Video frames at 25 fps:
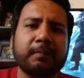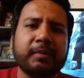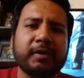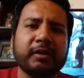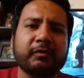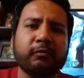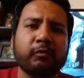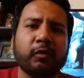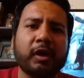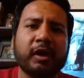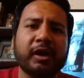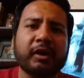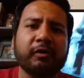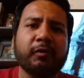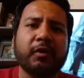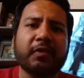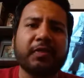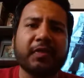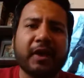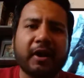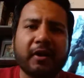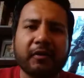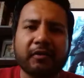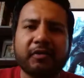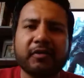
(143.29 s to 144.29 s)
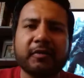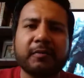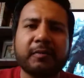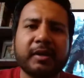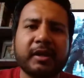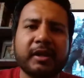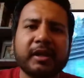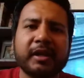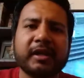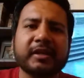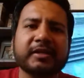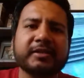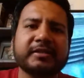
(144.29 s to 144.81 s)
be running without them
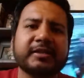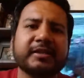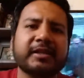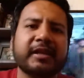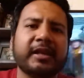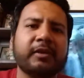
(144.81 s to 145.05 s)
in it,